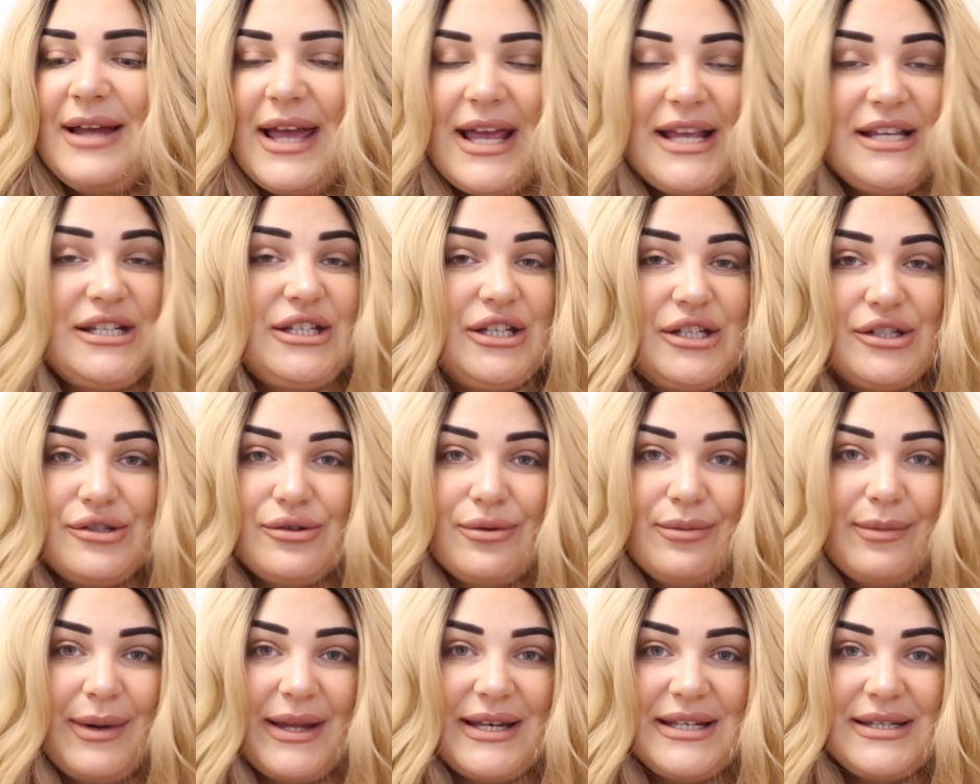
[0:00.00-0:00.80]
it's just
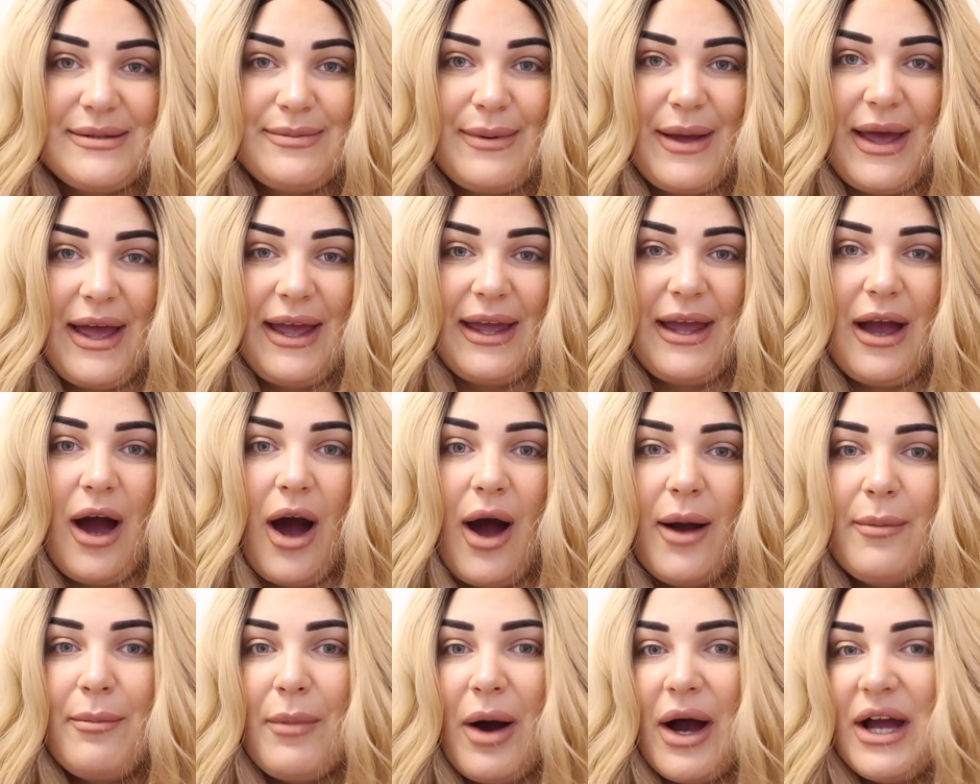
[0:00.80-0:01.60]
not meant to be.
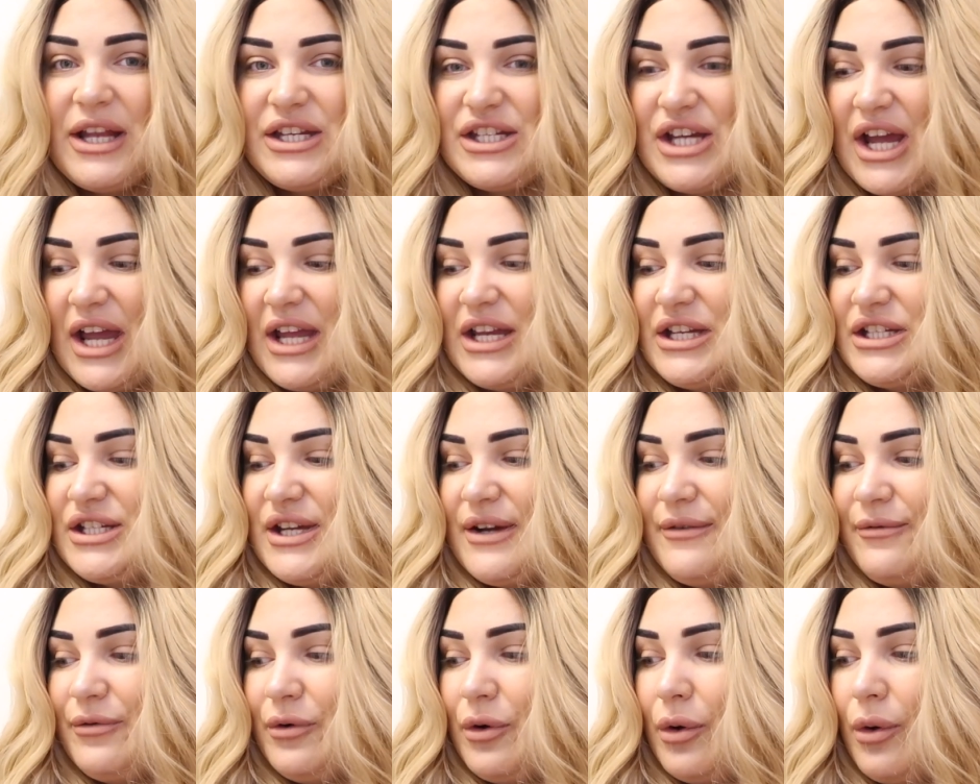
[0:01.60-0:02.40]
I might change
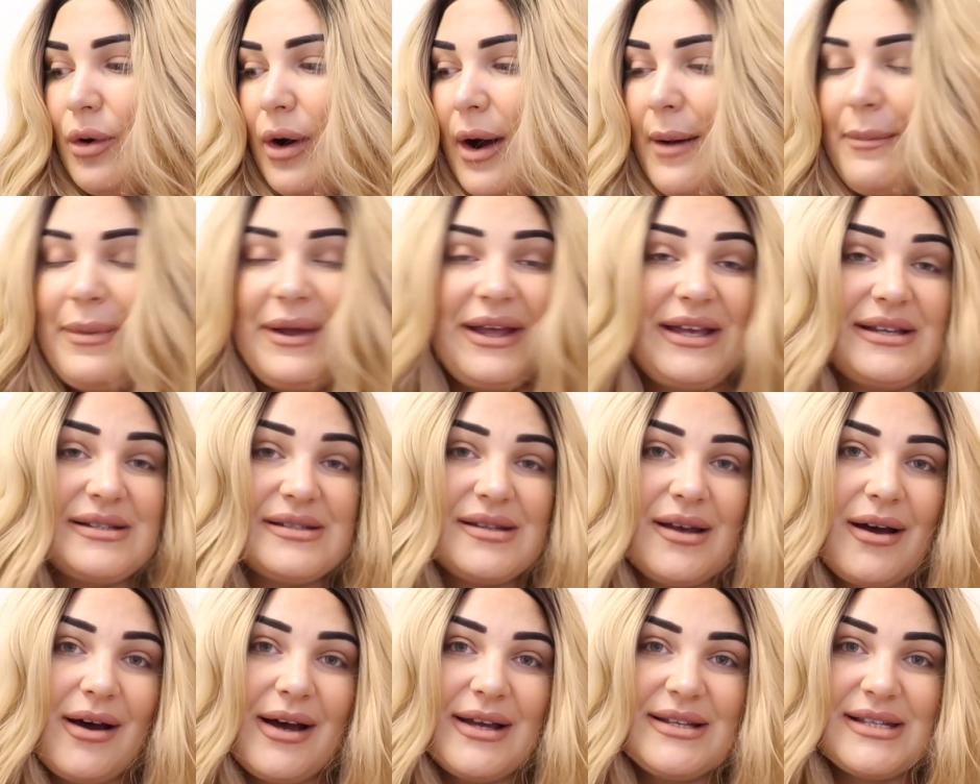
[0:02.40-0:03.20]
it for a bigger
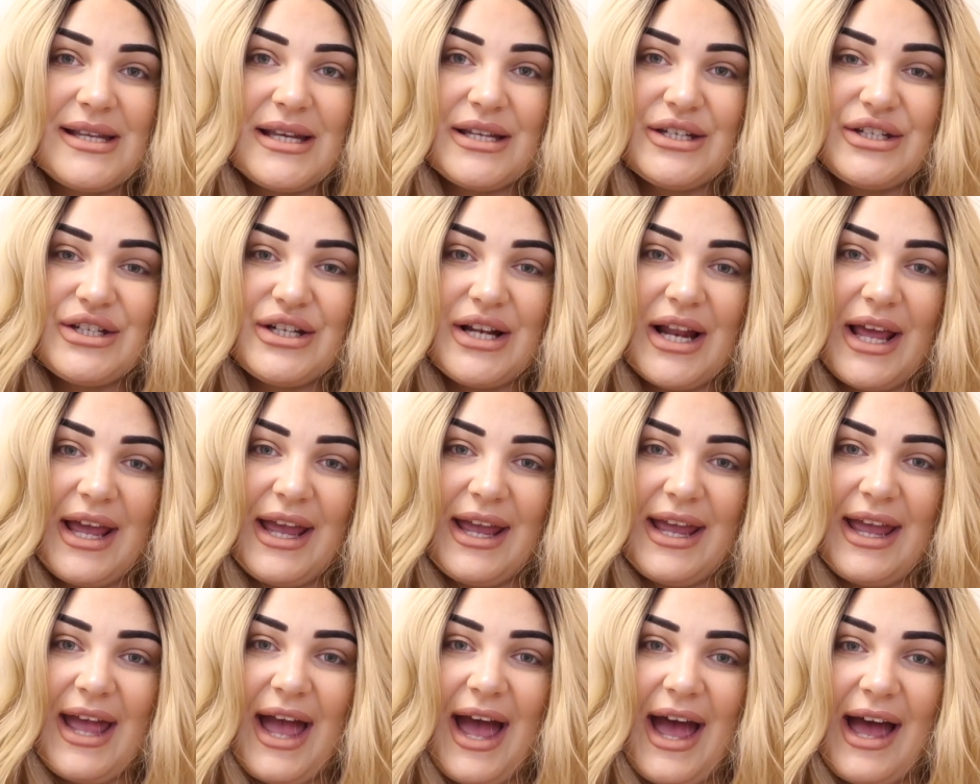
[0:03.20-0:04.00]
size
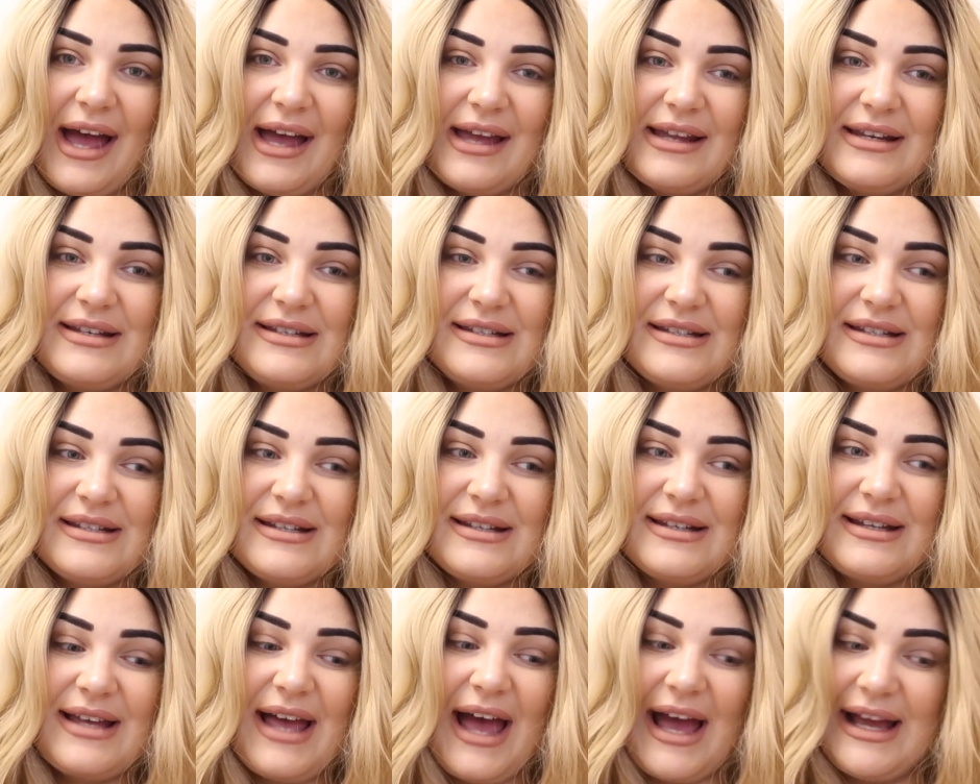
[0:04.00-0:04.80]
actually and
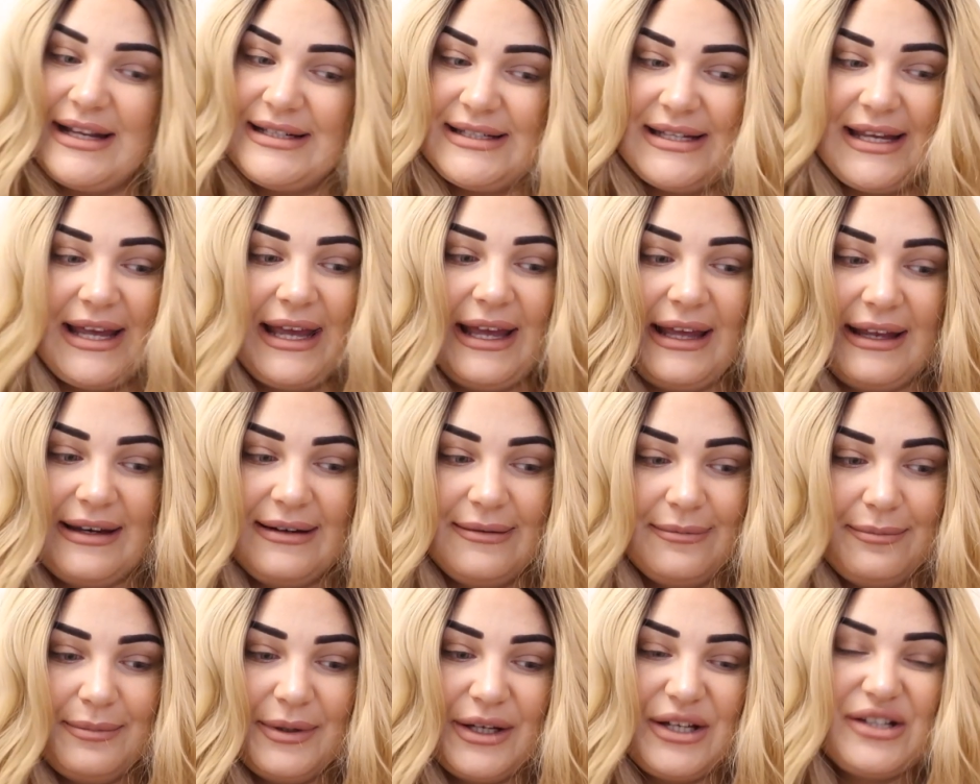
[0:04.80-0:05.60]
add it
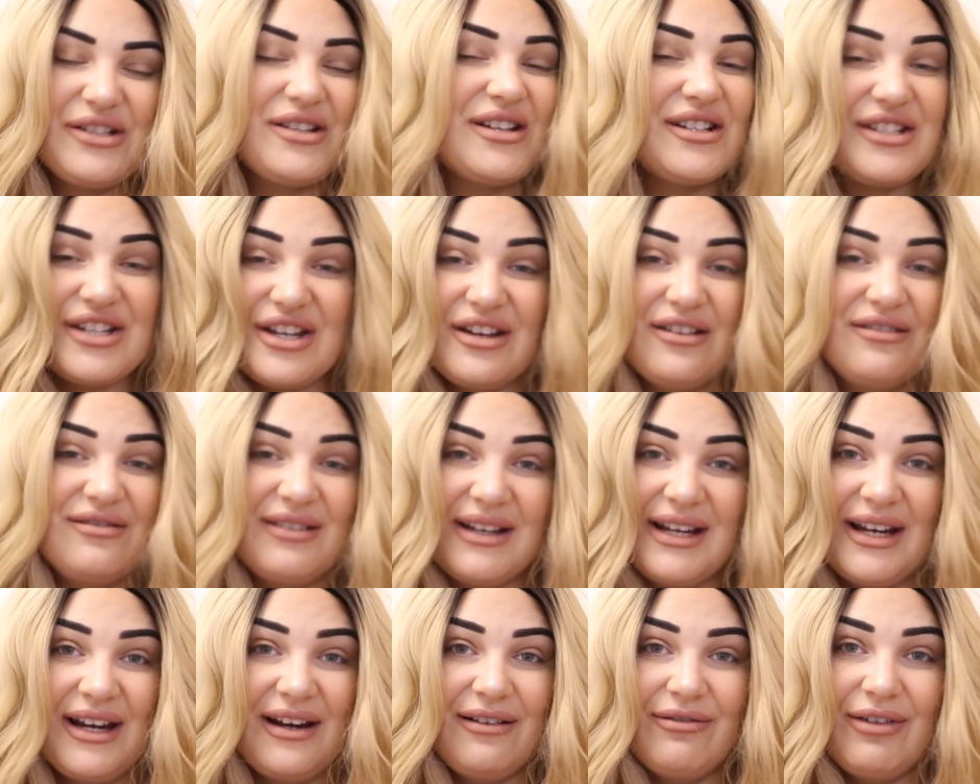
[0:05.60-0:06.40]
in because I do
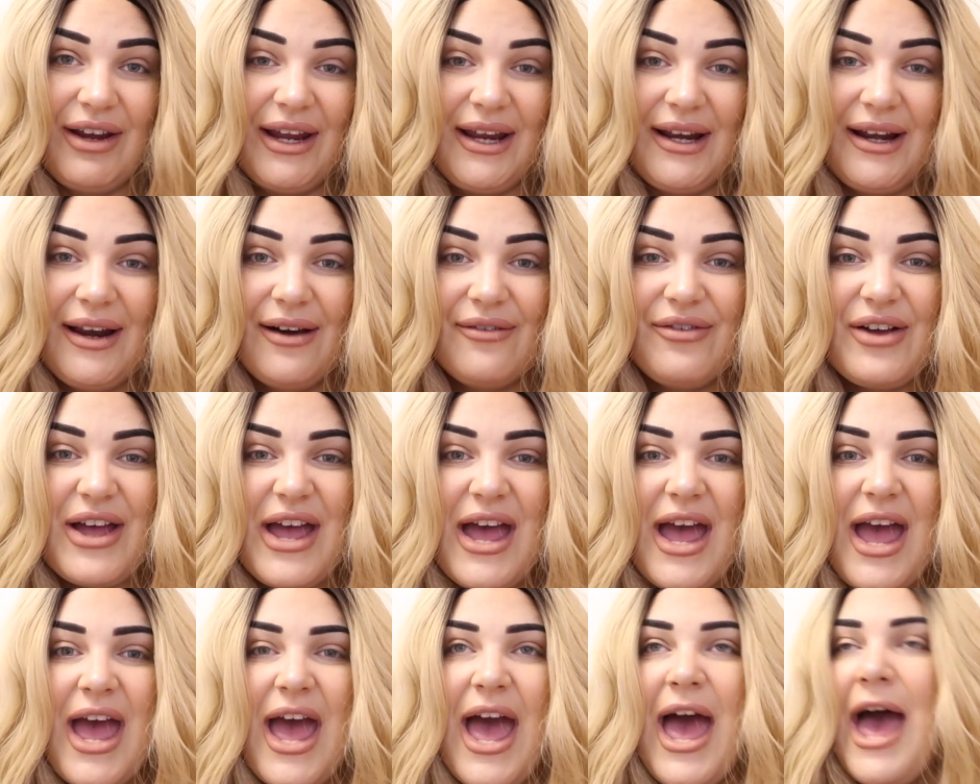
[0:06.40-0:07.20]
really really love
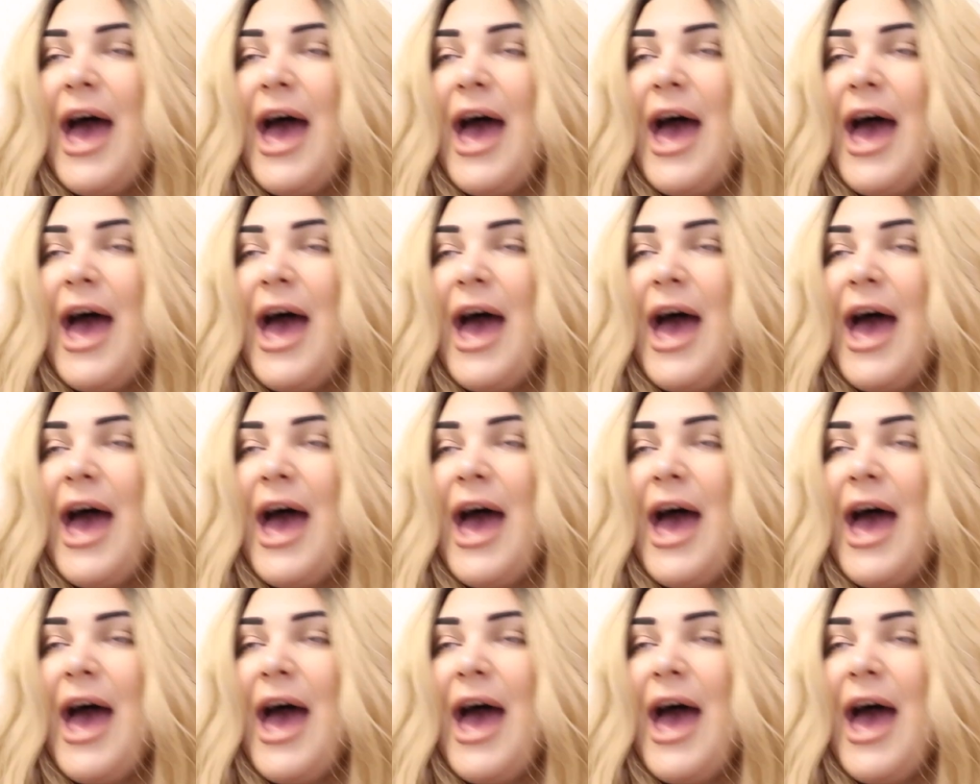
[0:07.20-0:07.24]
it